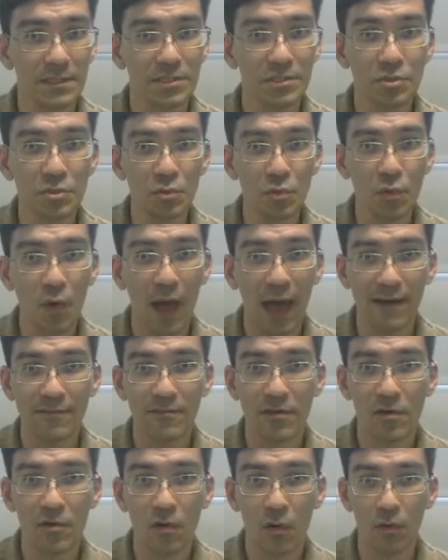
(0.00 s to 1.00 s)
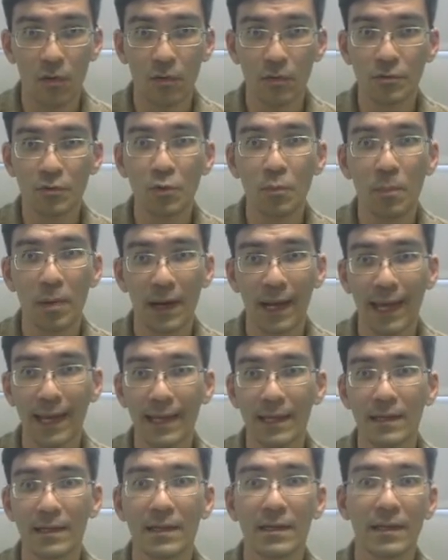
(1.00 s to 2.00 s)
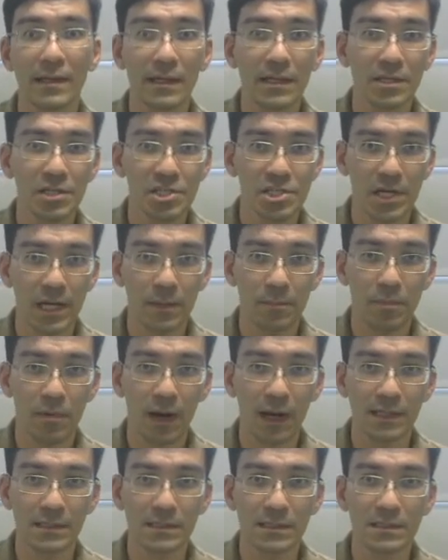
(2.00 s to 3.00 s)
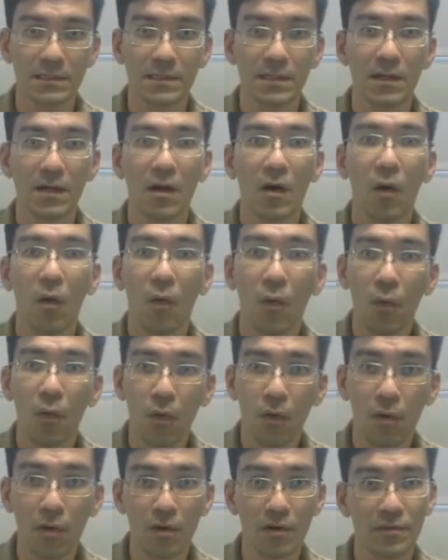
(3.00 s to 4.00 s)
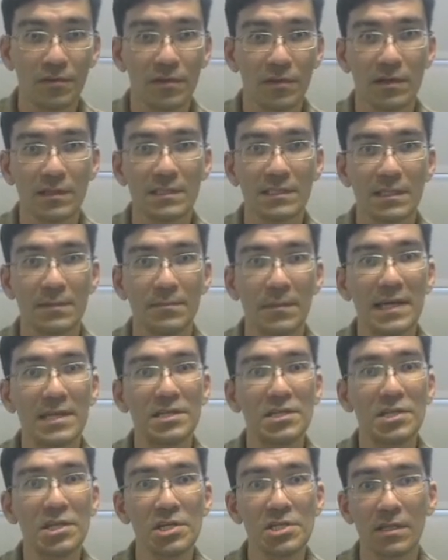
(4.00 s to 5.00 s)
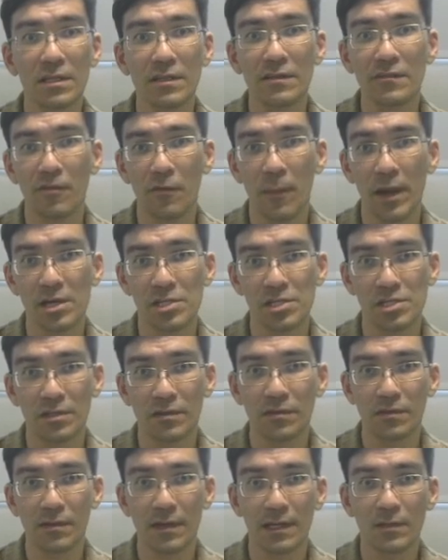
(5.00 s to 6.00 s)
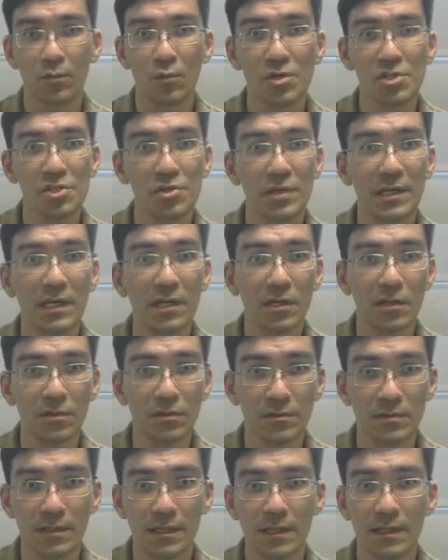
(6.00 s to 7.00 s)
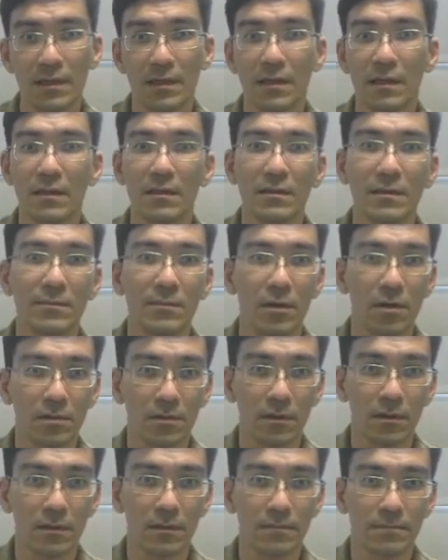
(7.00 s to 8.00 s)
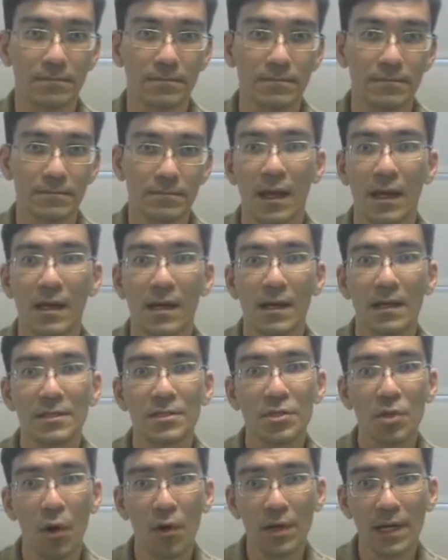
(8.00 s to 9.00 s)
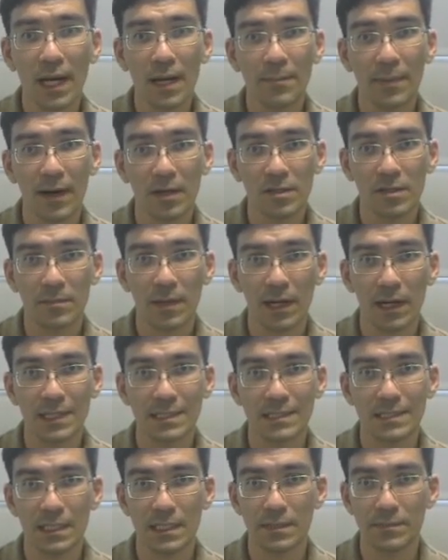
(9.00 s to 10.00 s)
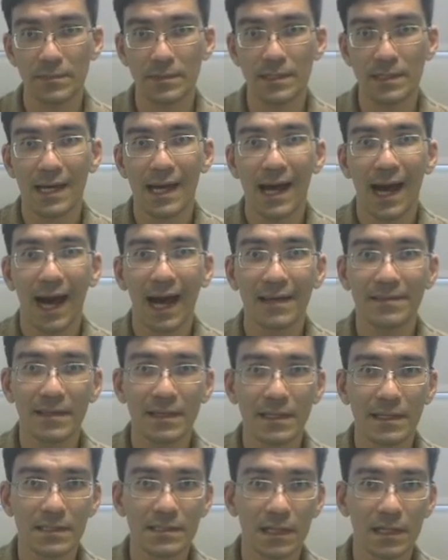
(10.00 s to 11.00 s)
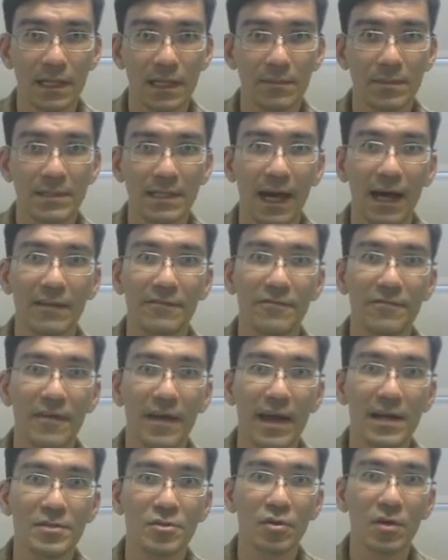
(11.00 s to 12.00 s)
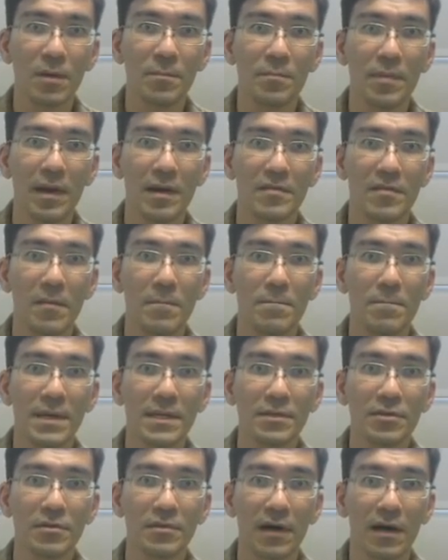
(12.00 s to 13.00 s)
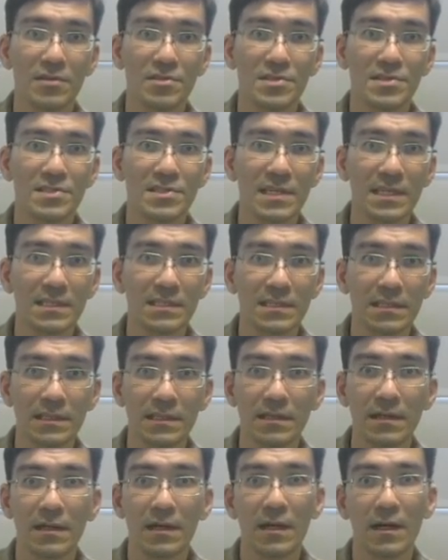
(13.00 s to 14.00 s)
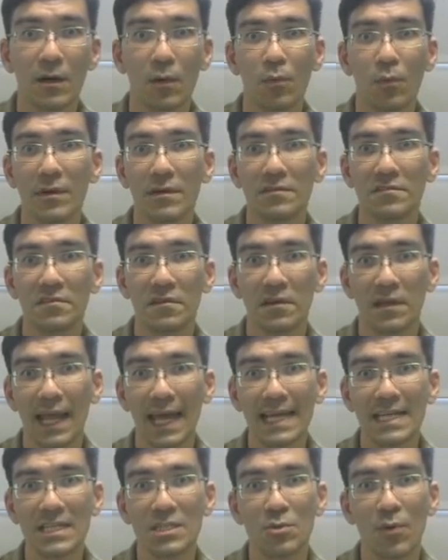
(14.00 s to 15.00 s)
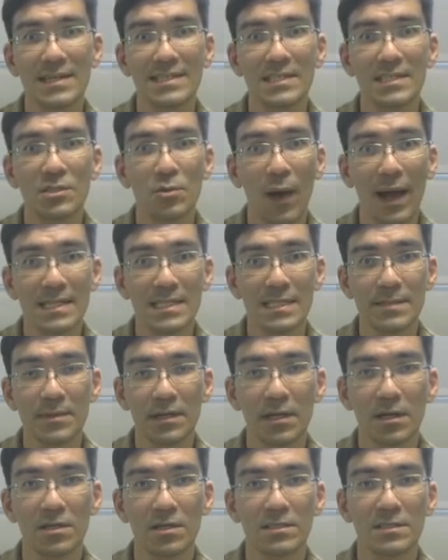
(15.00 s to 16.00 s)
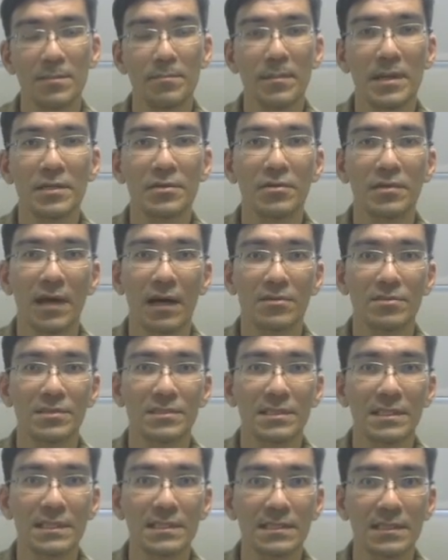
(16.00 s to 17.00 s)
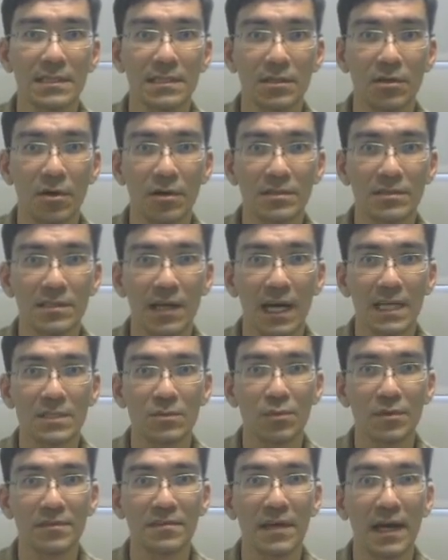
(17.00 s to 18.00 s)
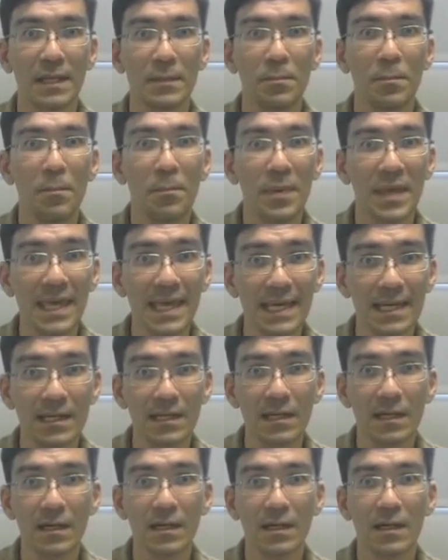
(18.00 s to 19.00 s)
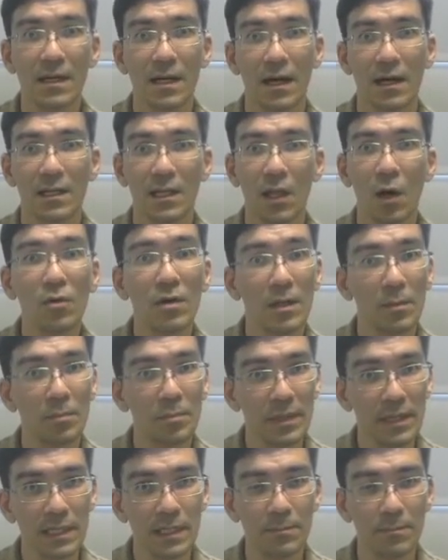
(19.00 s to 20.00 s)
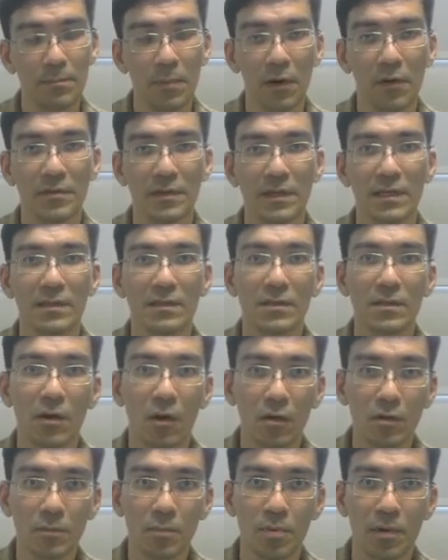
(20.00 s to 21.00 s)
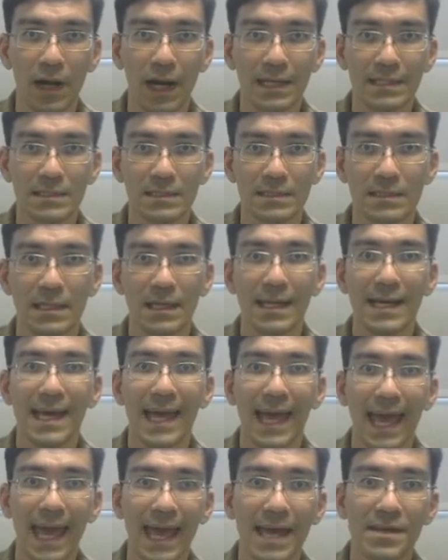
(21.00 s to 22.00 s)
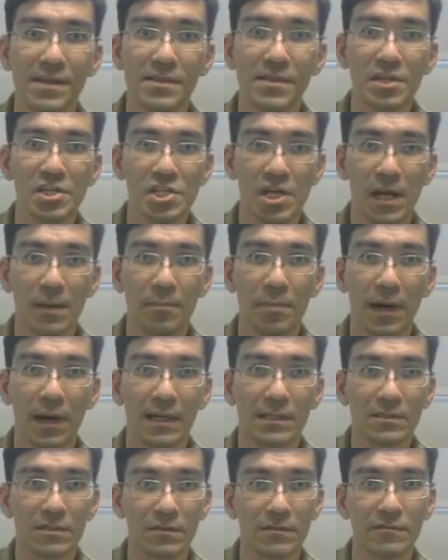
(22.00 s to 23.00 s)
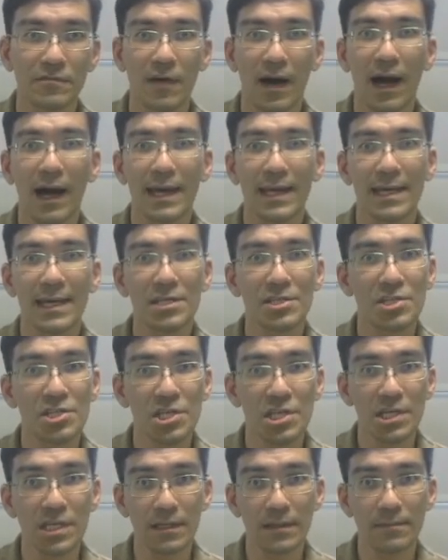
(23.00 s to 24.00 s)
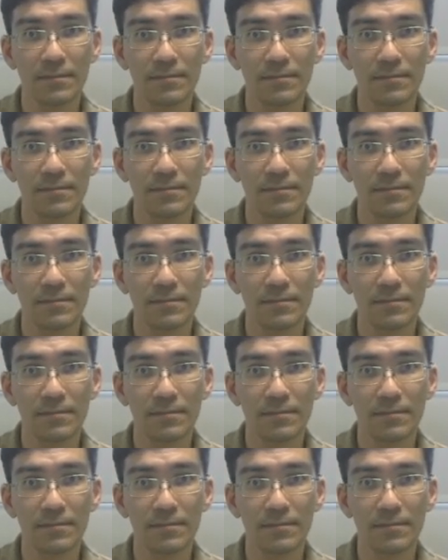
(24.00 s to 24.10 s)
do have a role to play in share prices, or there is some additional information that we should include in the model. Talking about the market sentiment, I think it's a little bit unfair to compare the mid-2016 with late 2020, because mid-2016 coincides with that peak, a local peak, both in gold prices and in the share price of IAG.